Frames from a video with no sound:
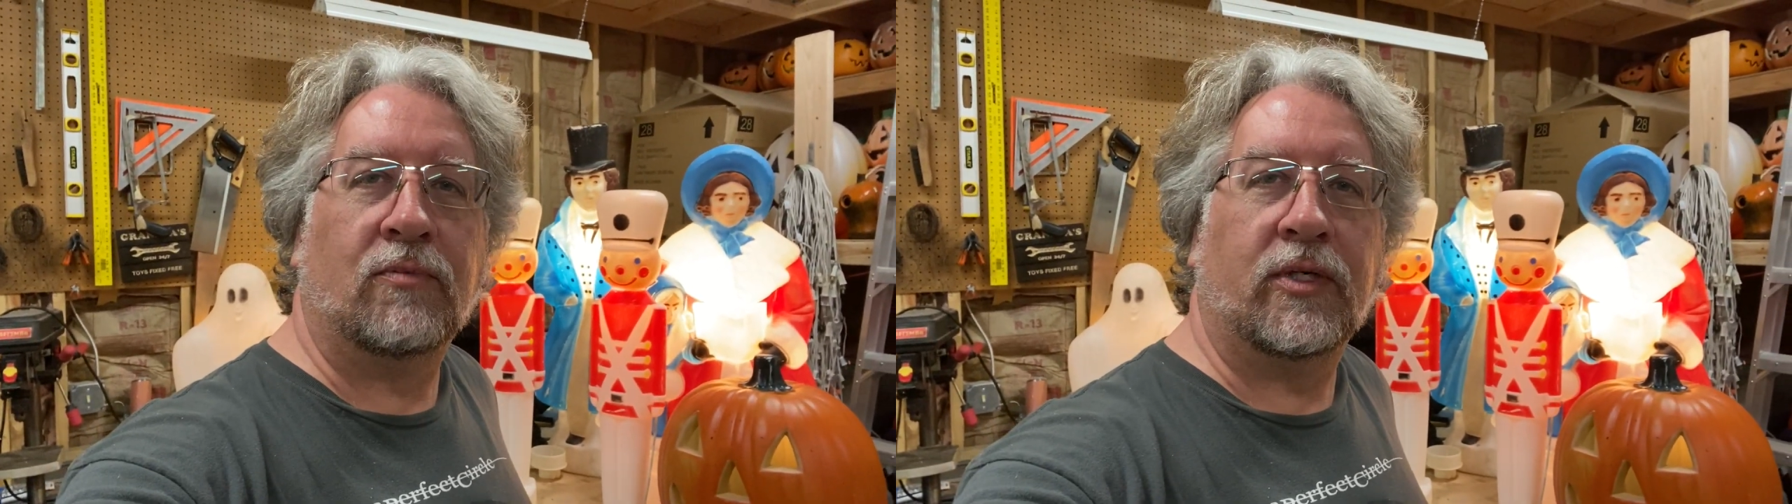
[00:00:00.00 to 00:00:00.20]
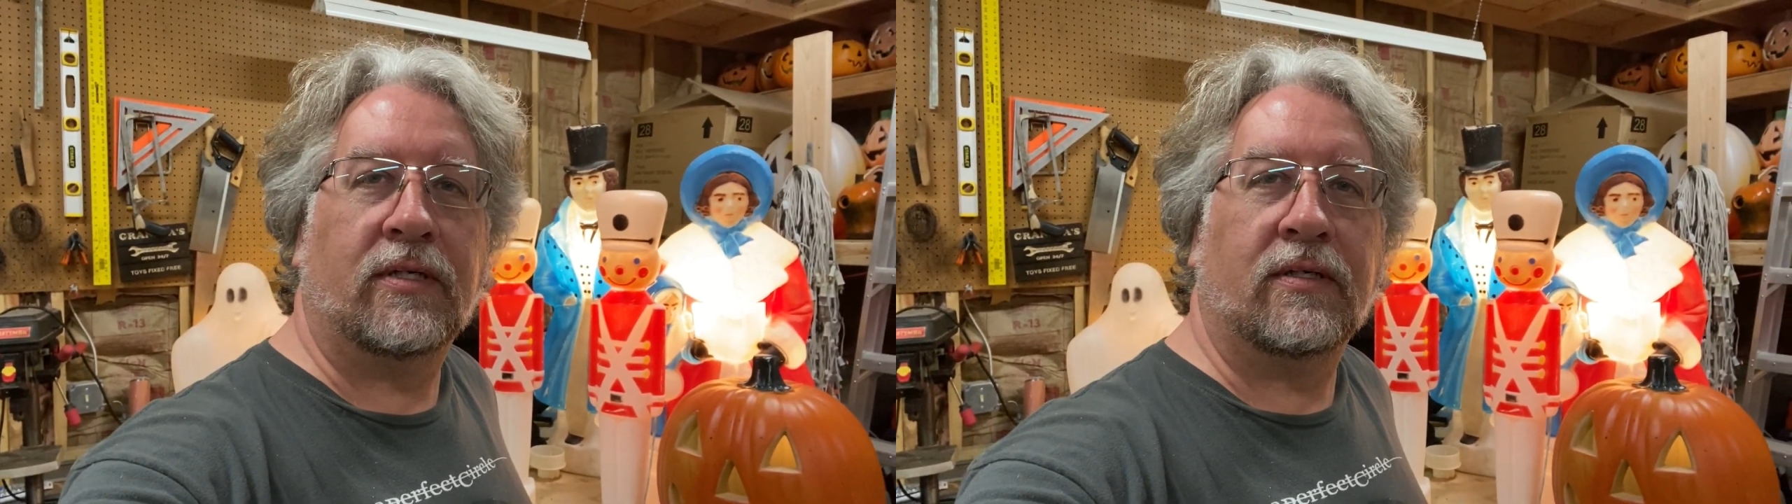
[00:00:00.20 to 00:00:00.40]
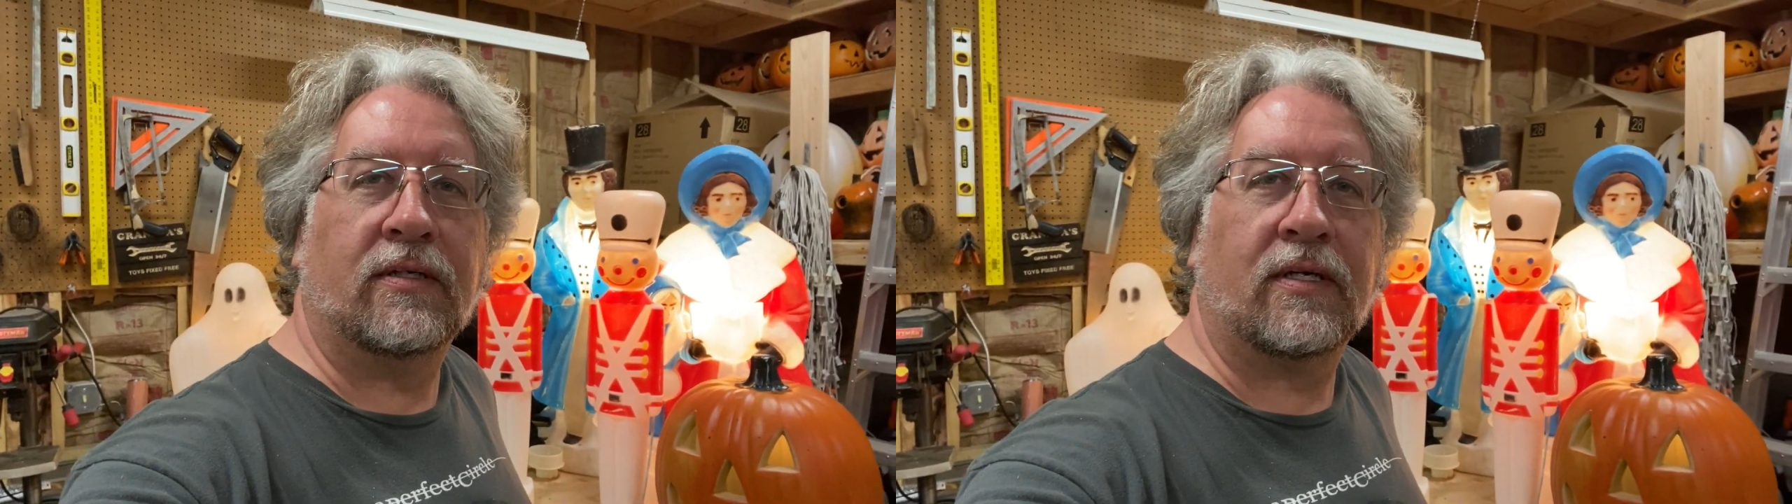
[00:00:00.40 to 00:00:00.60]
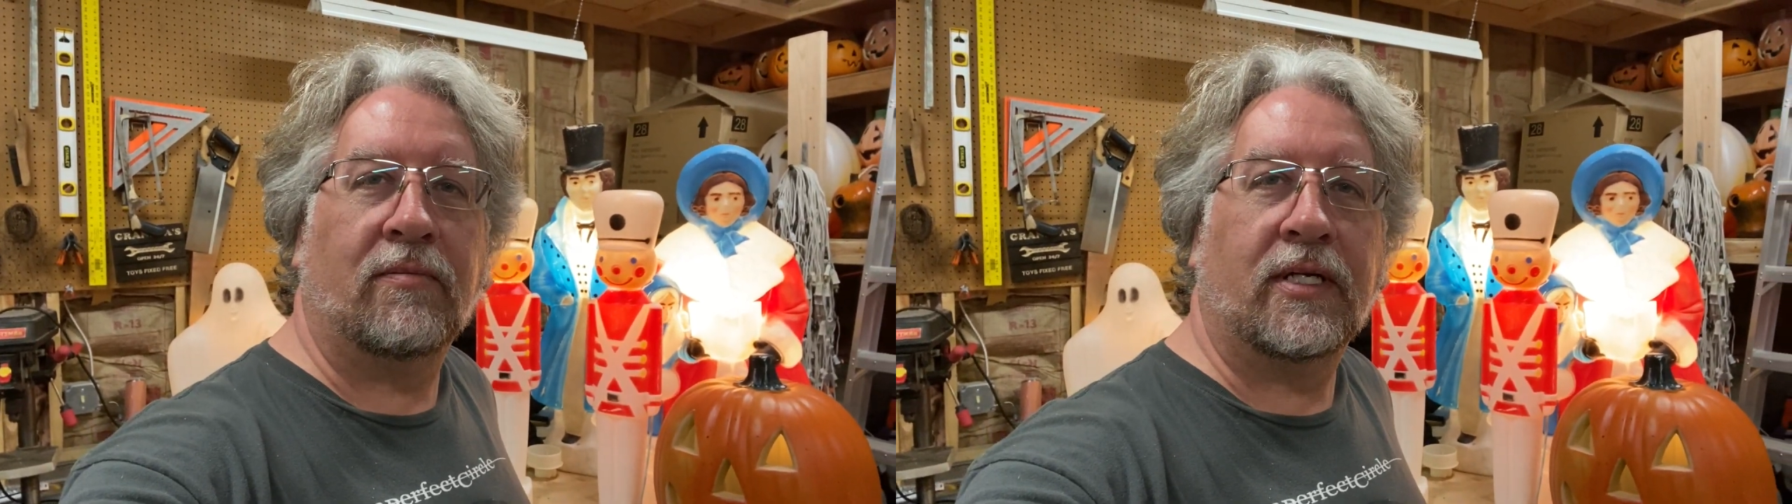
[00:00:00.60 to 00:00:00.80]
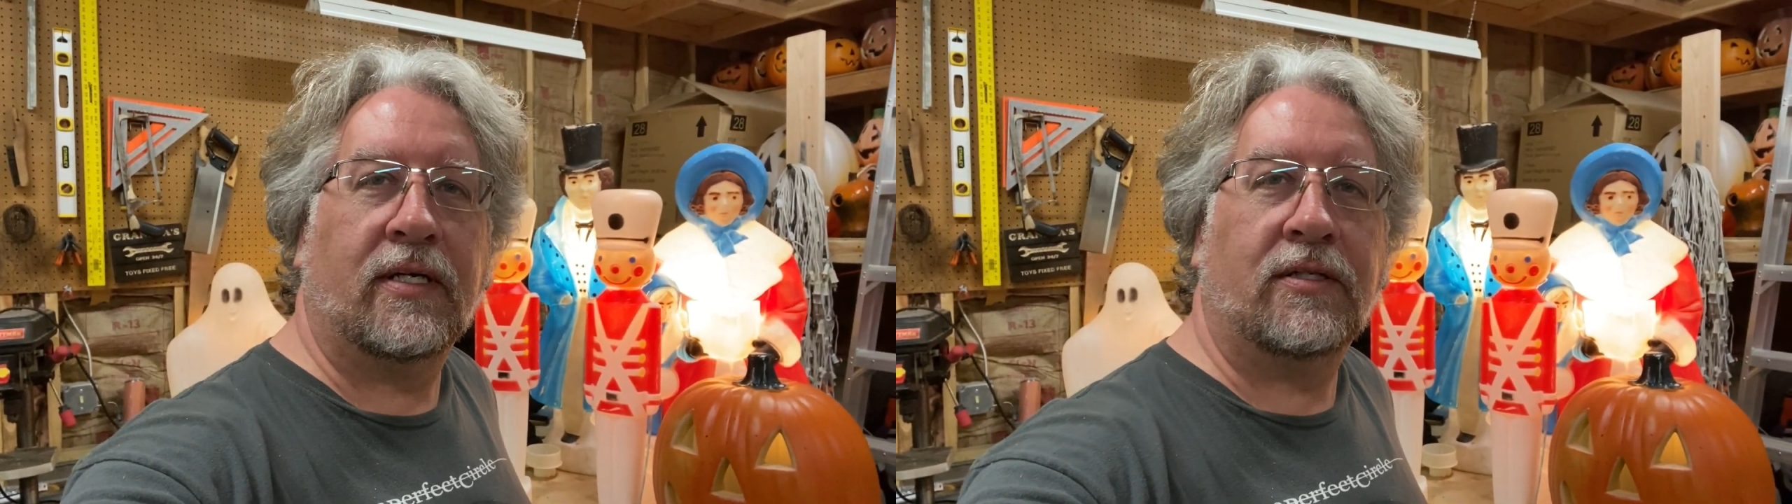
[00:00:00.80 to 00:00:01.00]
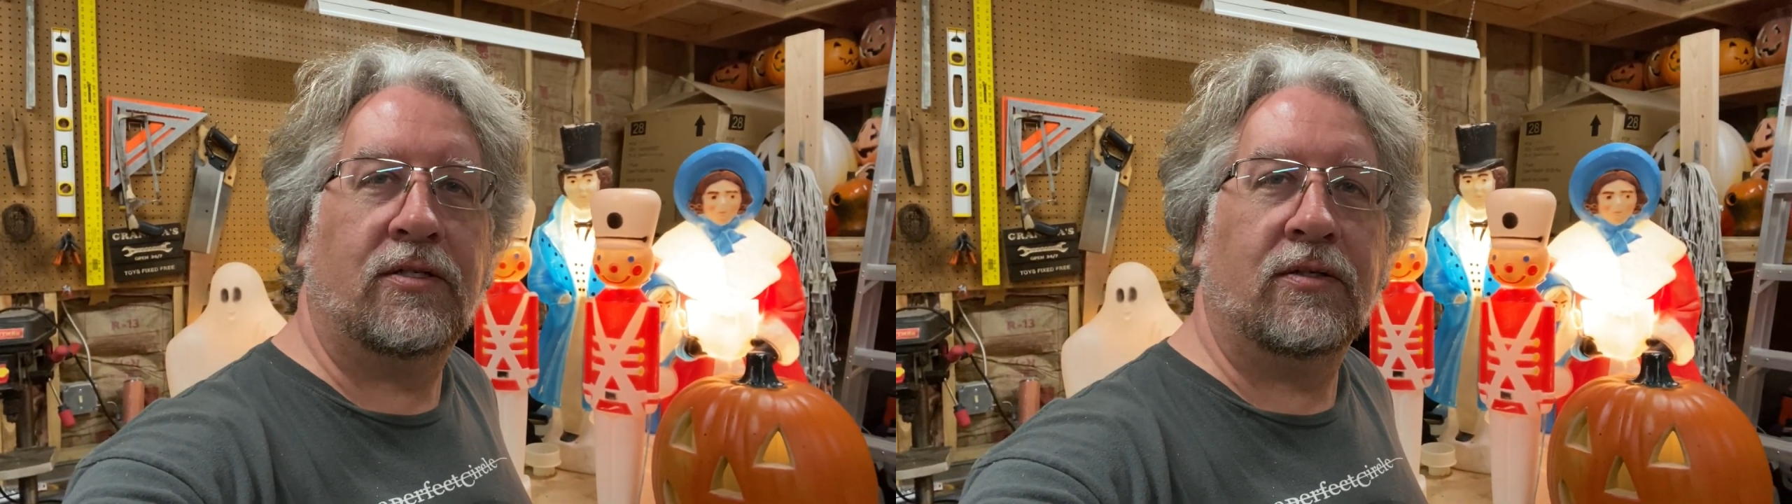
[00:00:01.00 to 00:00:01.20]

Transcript: Ritter coming at